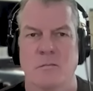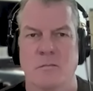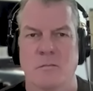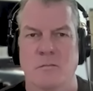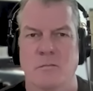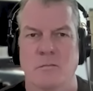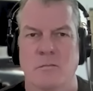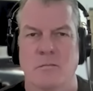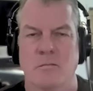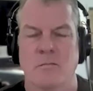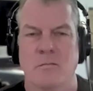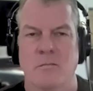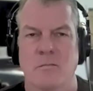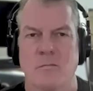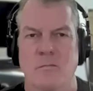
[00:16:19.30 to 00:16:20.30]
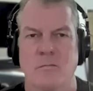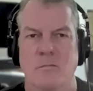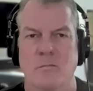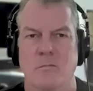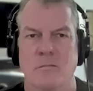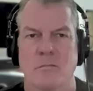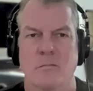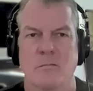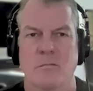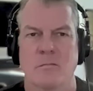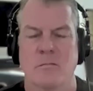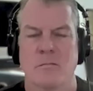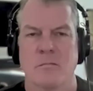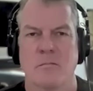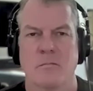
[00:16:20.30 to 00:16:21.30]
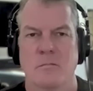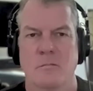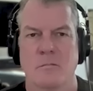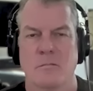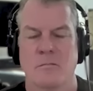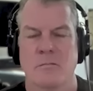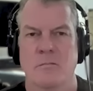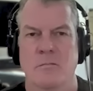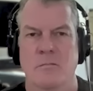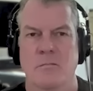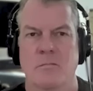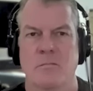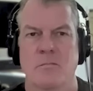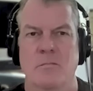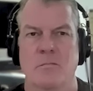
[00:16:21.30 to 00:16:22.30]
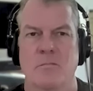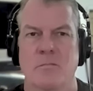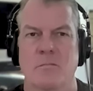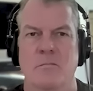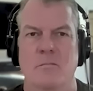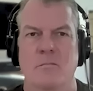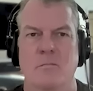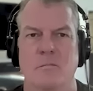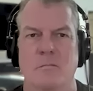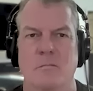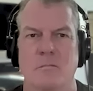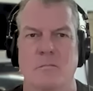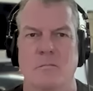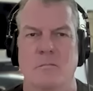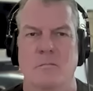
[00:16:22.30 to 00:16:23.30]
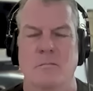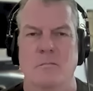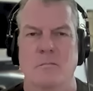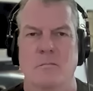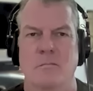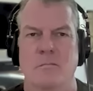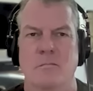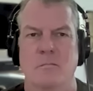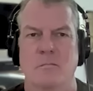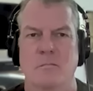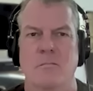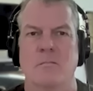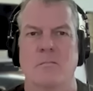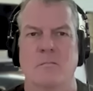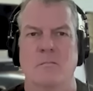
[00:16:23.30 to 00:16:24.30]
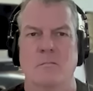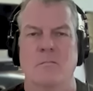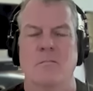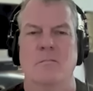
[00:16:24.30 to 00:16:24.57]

[no speech]